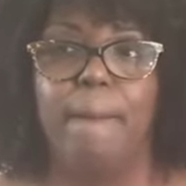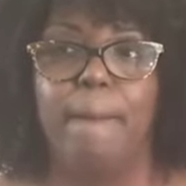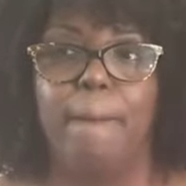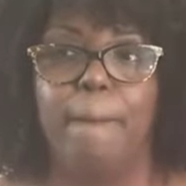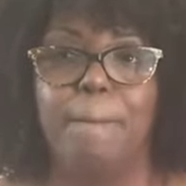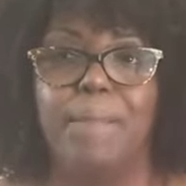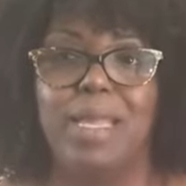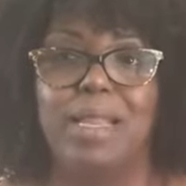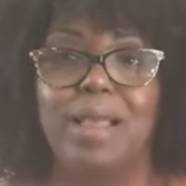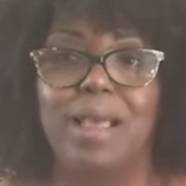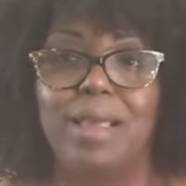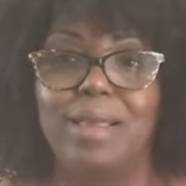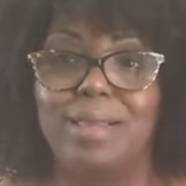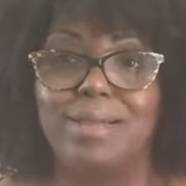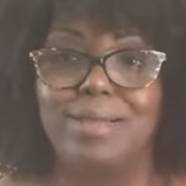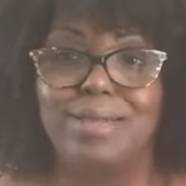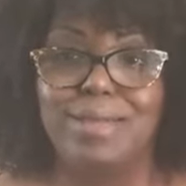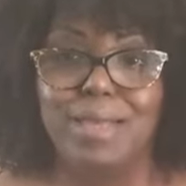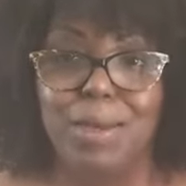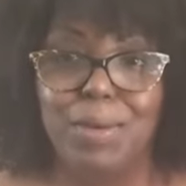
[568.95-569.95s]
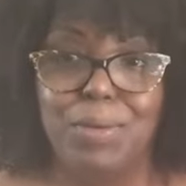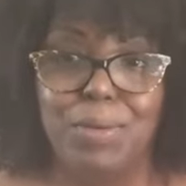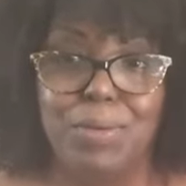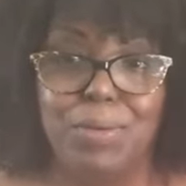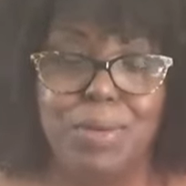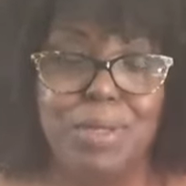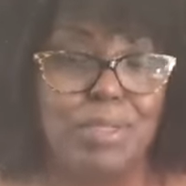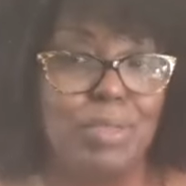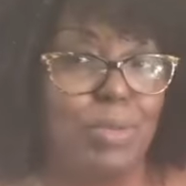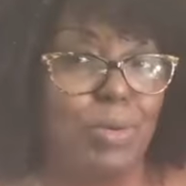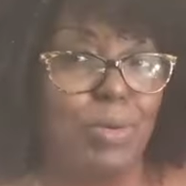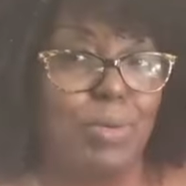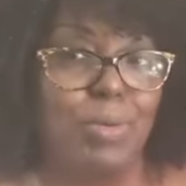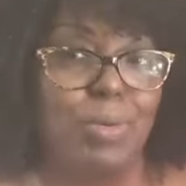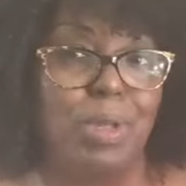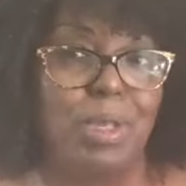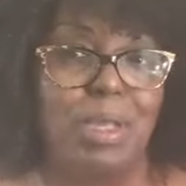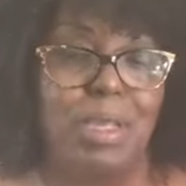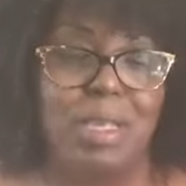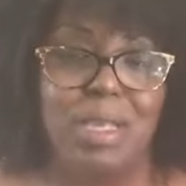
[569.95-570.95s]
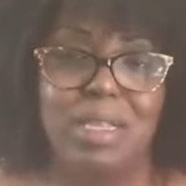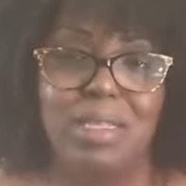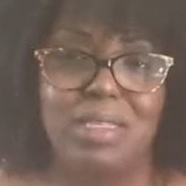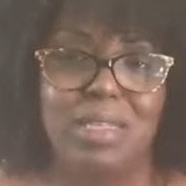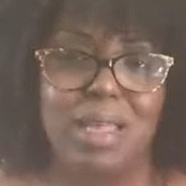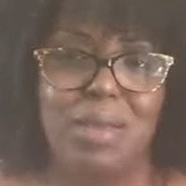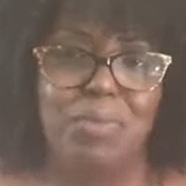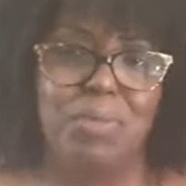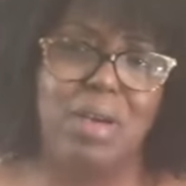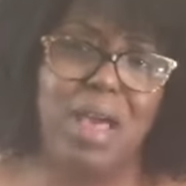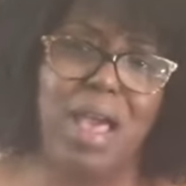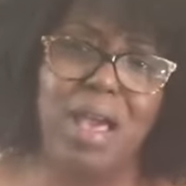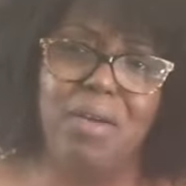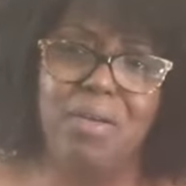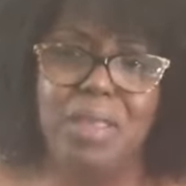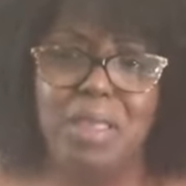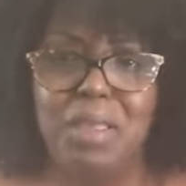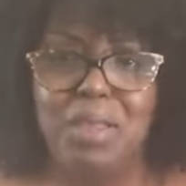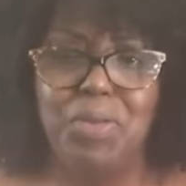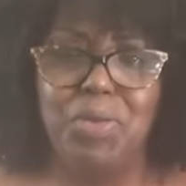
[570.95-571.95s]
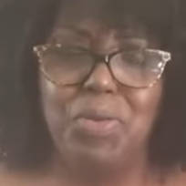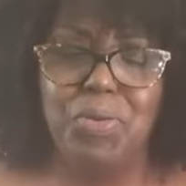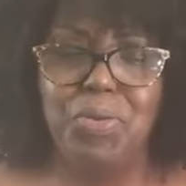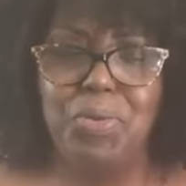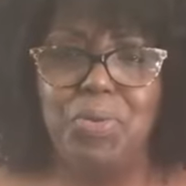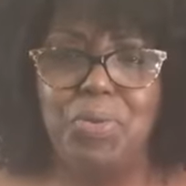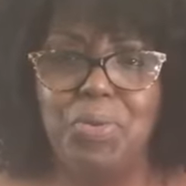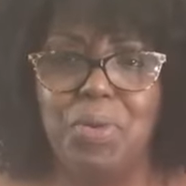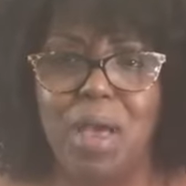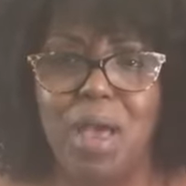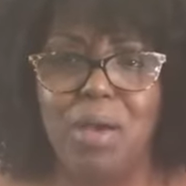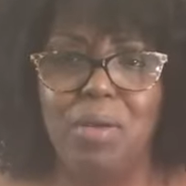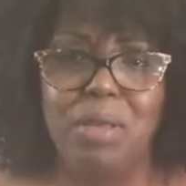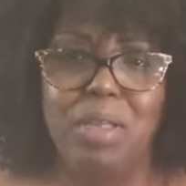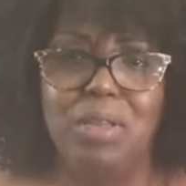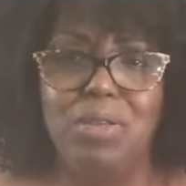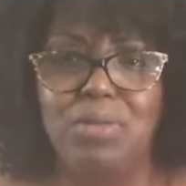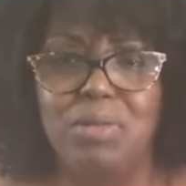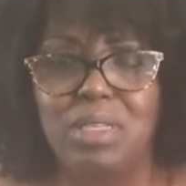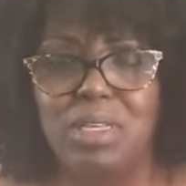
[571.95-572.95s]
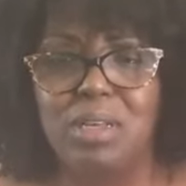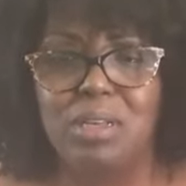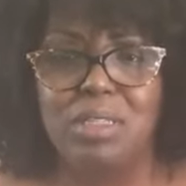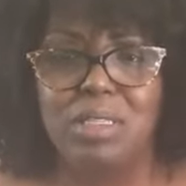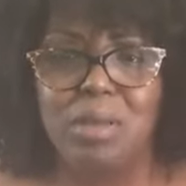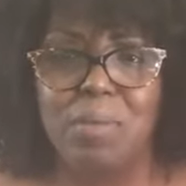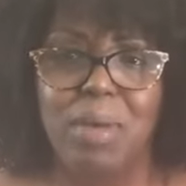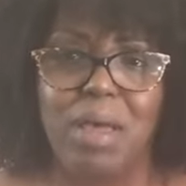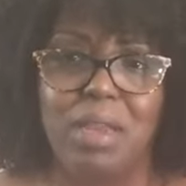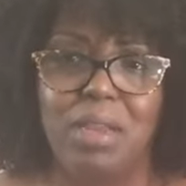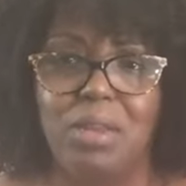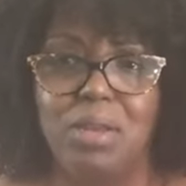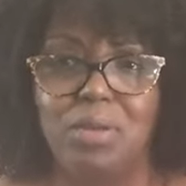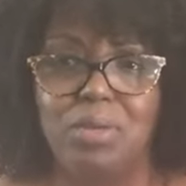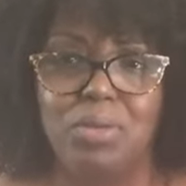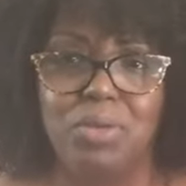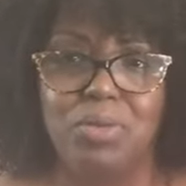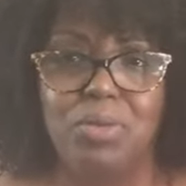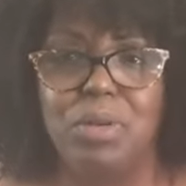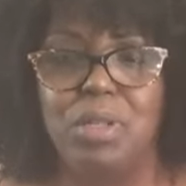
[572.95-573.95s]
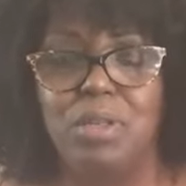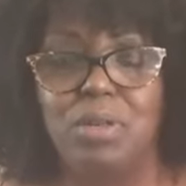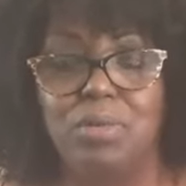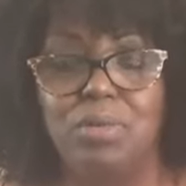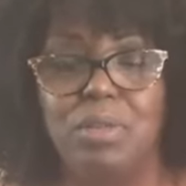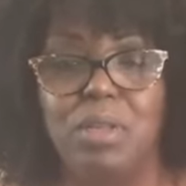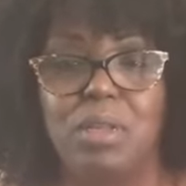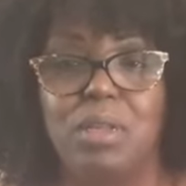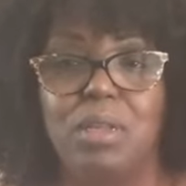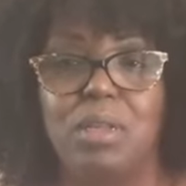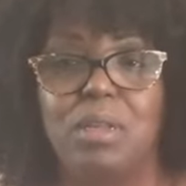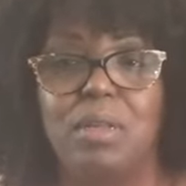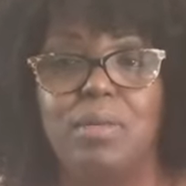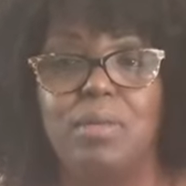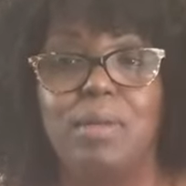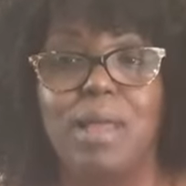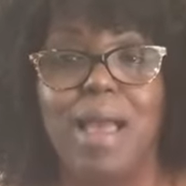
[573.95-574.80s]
Um, and I can tell you, and so it's like, well, how can you, how can you tell somebody don't do it and you did it?